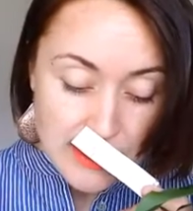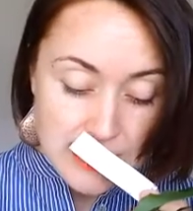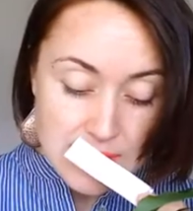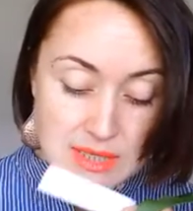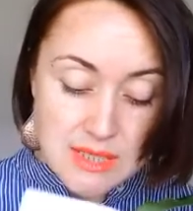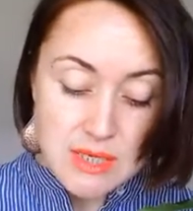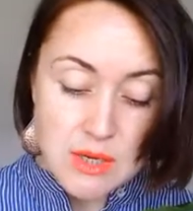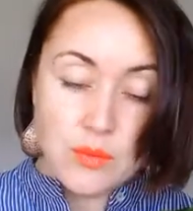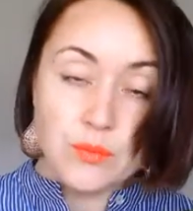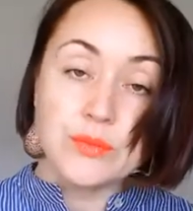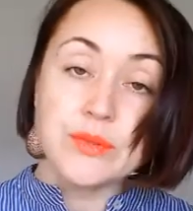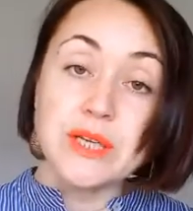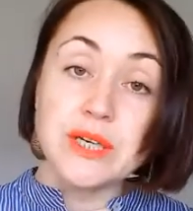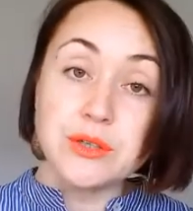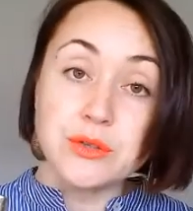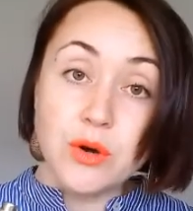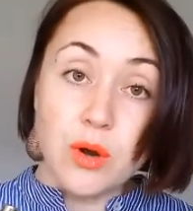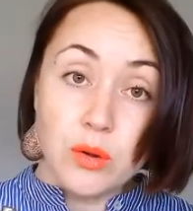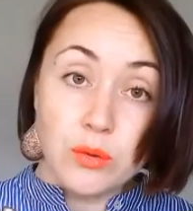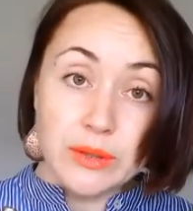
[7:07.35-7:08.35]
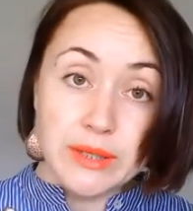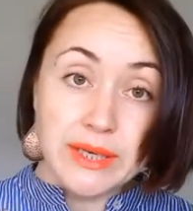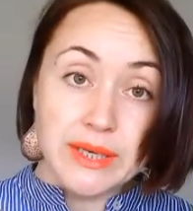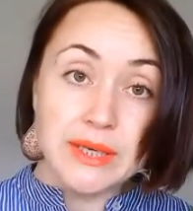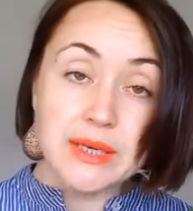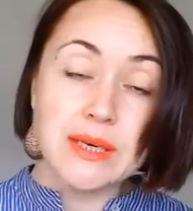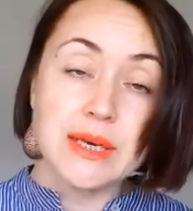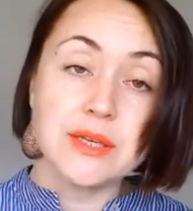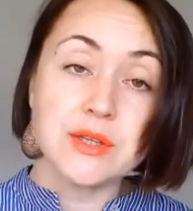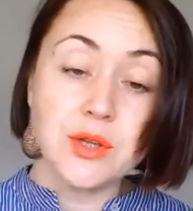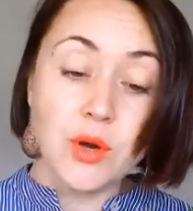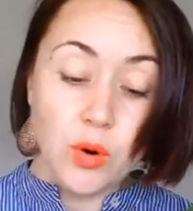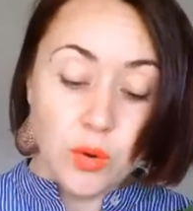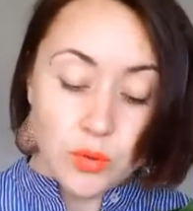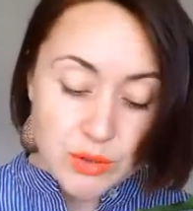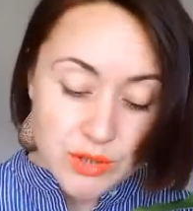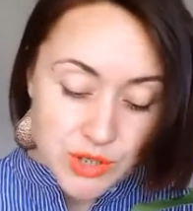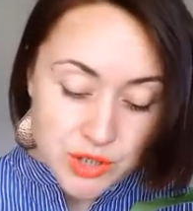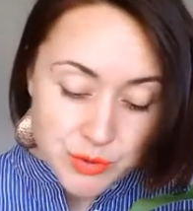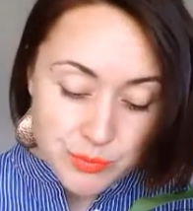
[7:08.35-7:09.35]
So neroli and
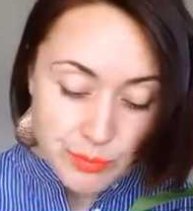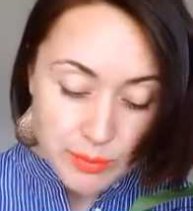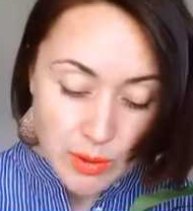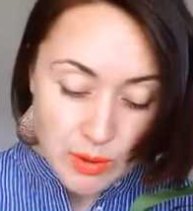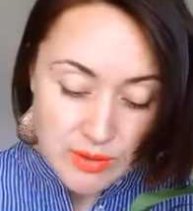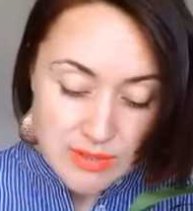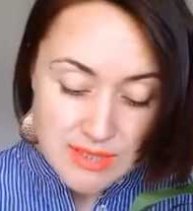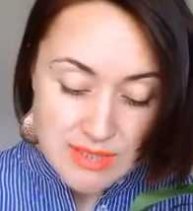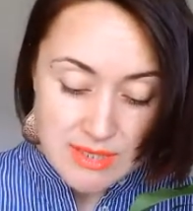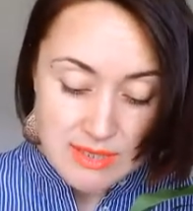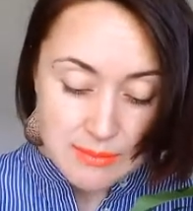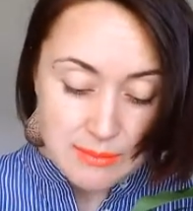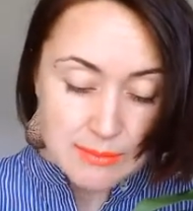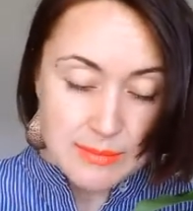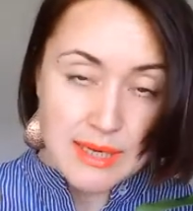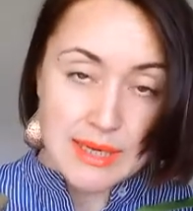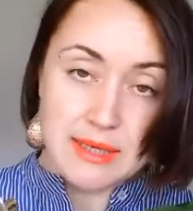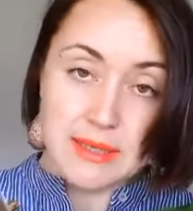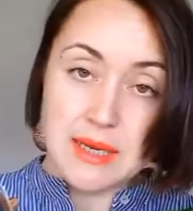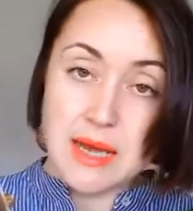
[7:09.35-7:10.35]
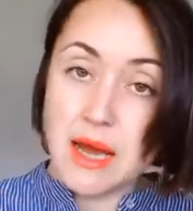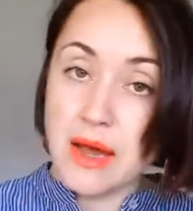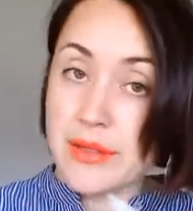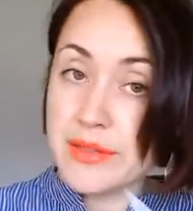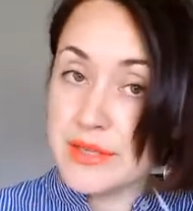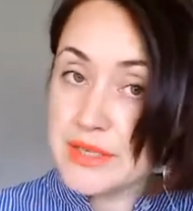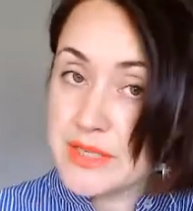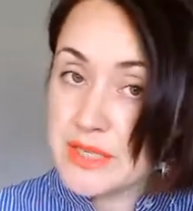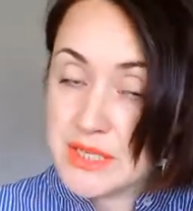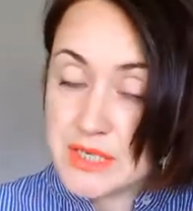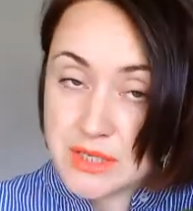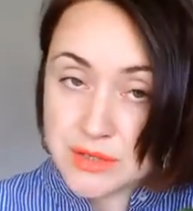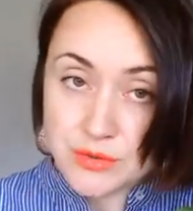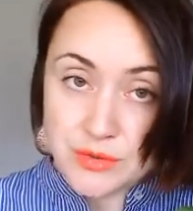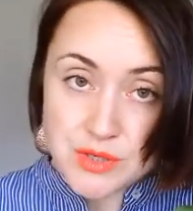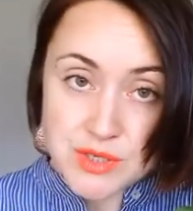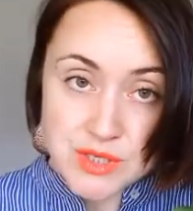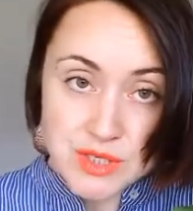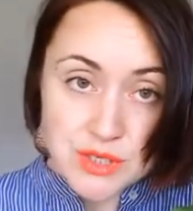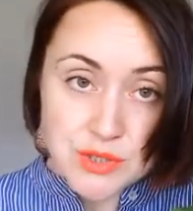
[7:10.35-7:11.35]
orange blossom and other
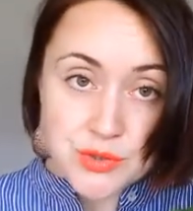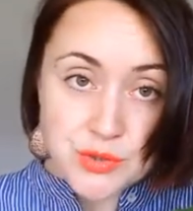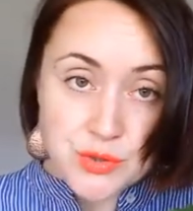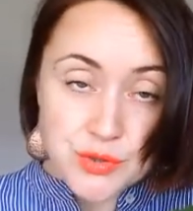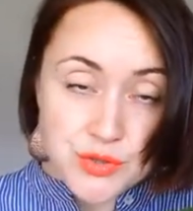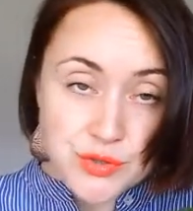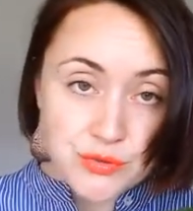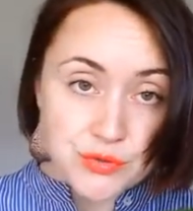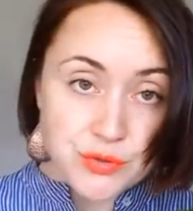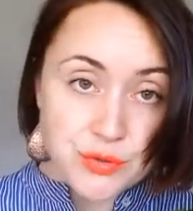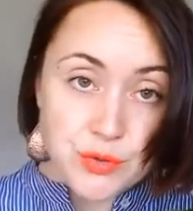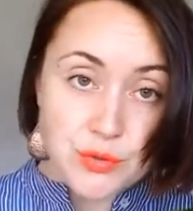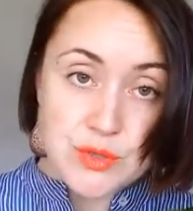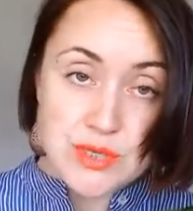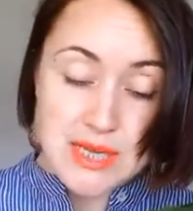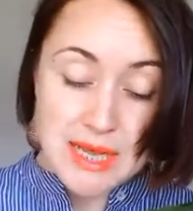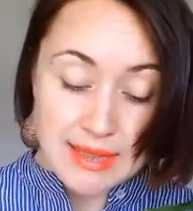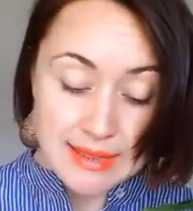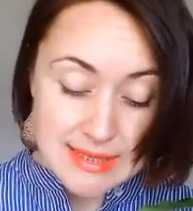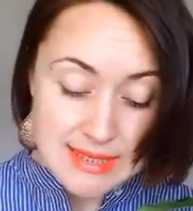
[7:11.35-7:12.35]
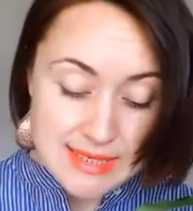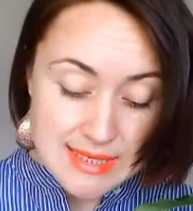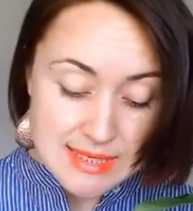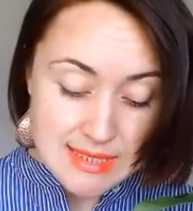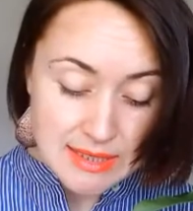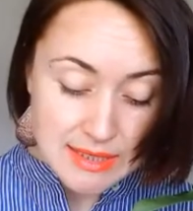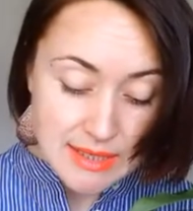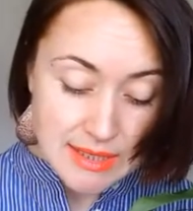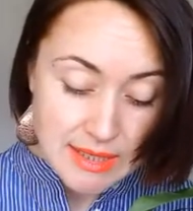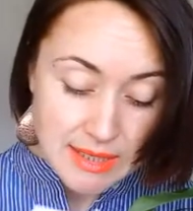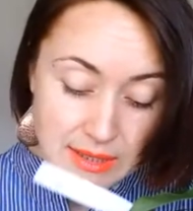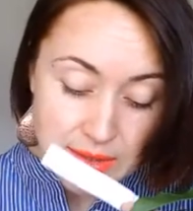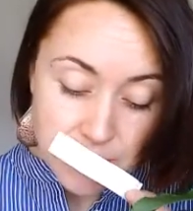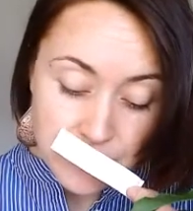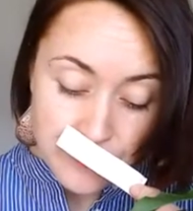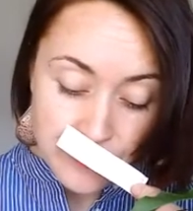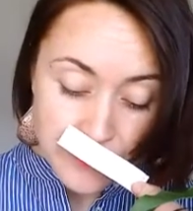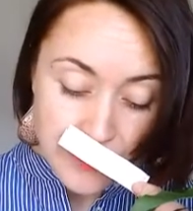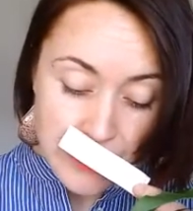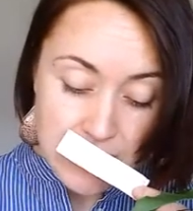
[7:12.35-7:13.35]
citrus fruits are listed here.
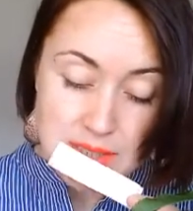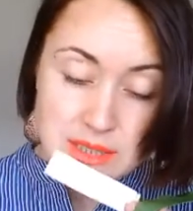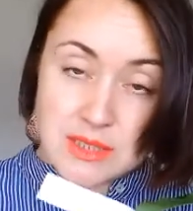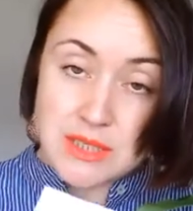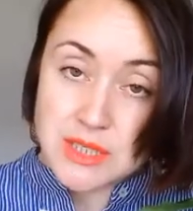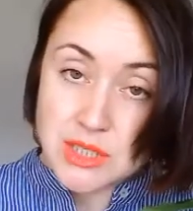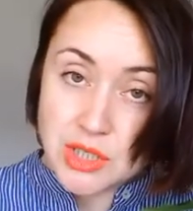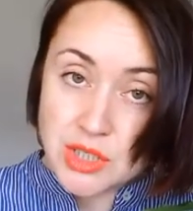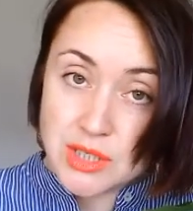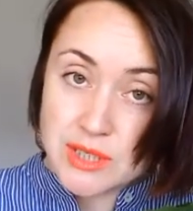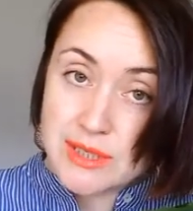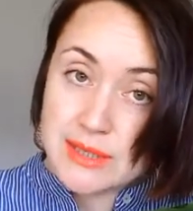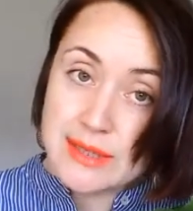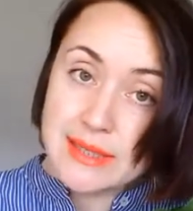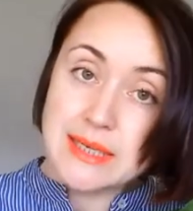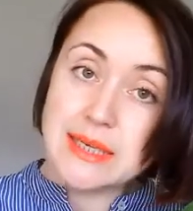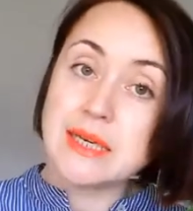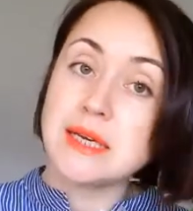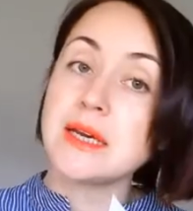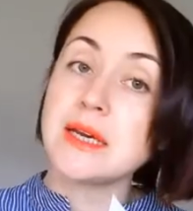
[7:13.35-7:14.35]
Additionally,